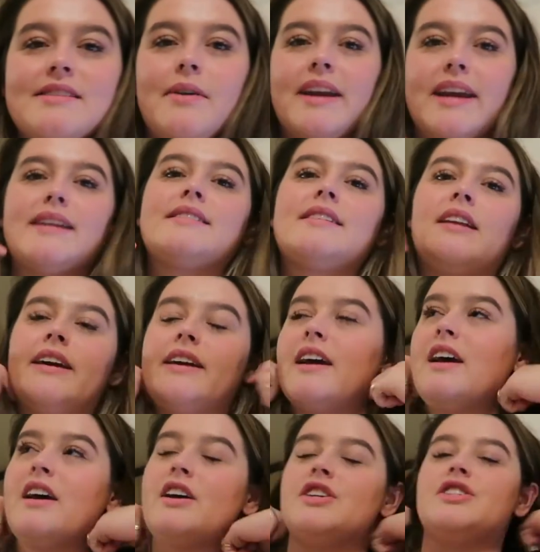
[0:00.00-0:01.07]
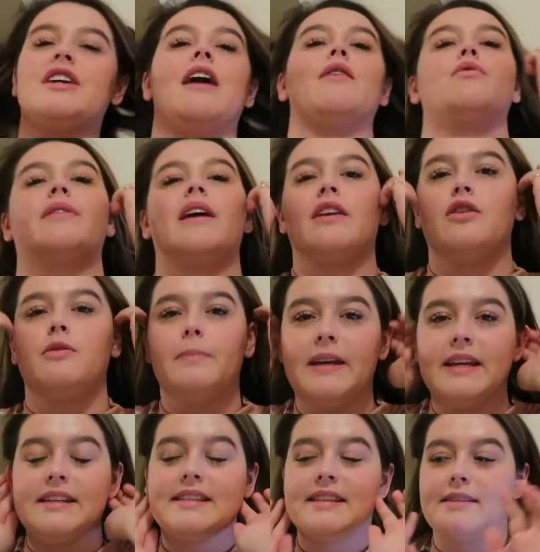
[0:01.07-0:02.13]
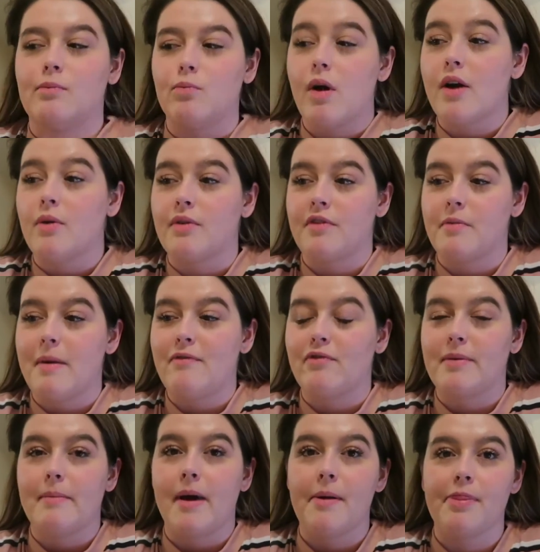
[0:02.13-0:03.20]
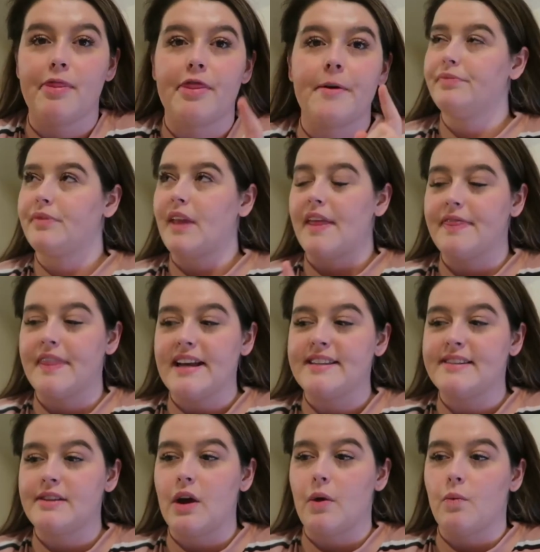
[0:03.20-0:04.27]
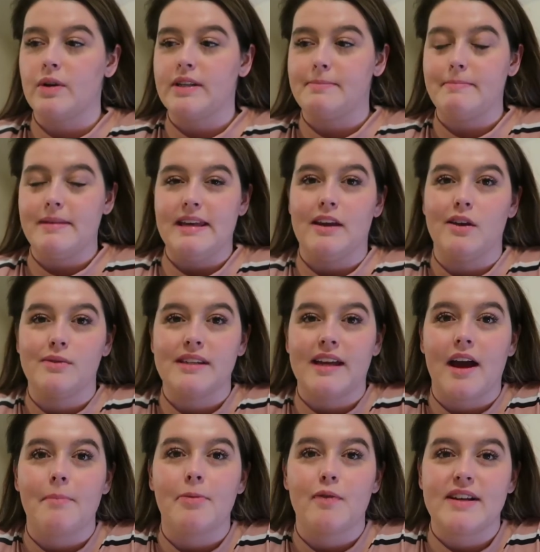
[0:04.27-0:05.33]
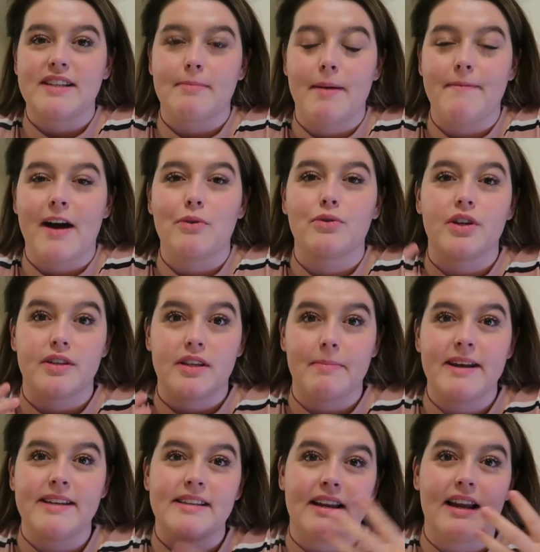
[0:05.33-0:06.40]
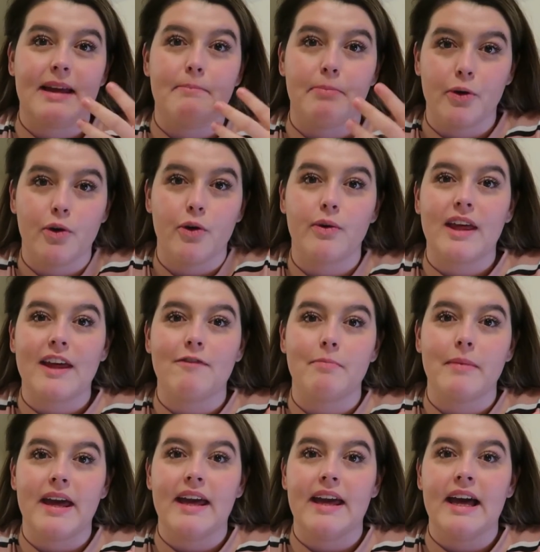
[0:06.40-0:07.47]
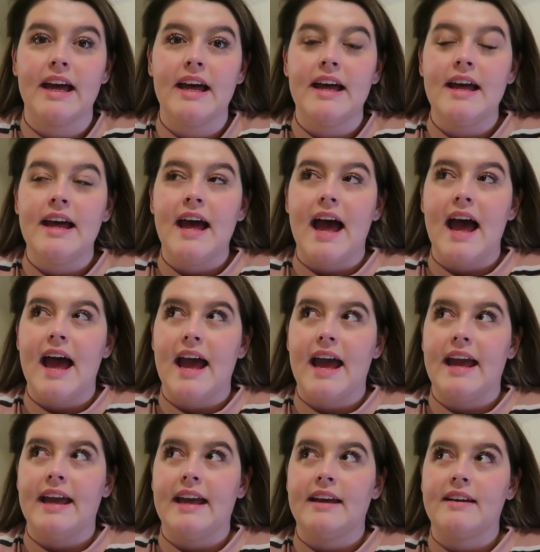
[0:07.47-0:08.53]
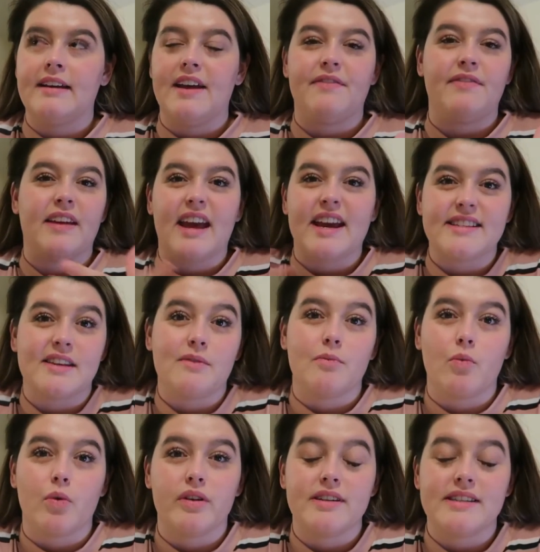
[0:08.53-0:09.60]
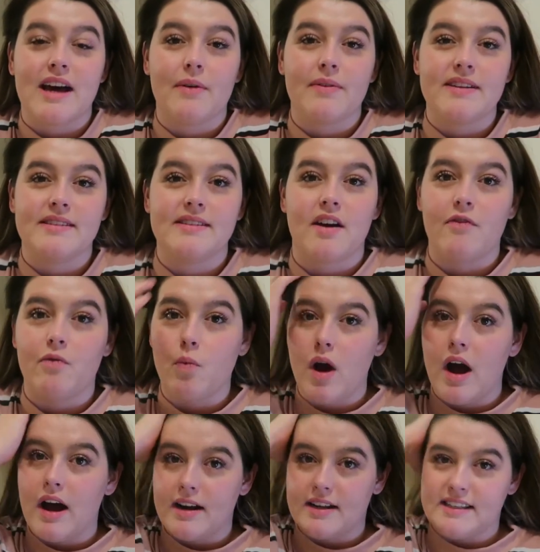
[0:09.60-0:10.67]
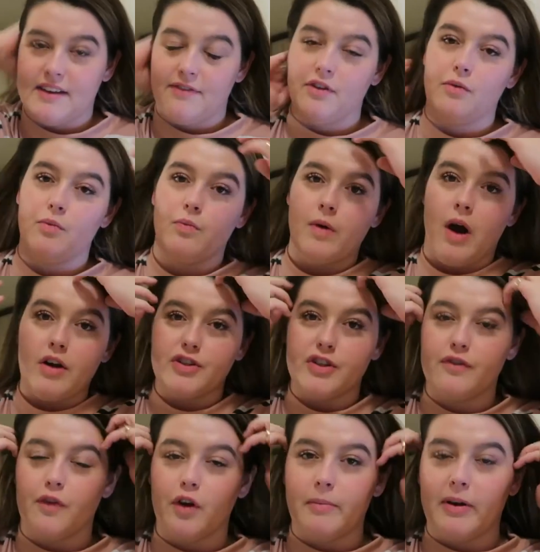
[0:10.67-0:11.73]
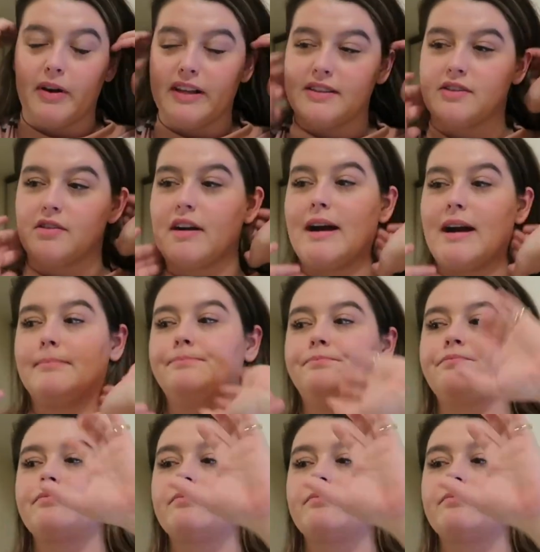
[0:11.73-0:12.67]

So I get to like share all their new pieces and work with them every month. This was me using up the rest of my voucher. So basically Boohoo give me in case anyone wonders how this stuff works, if you do follow me on Instagram,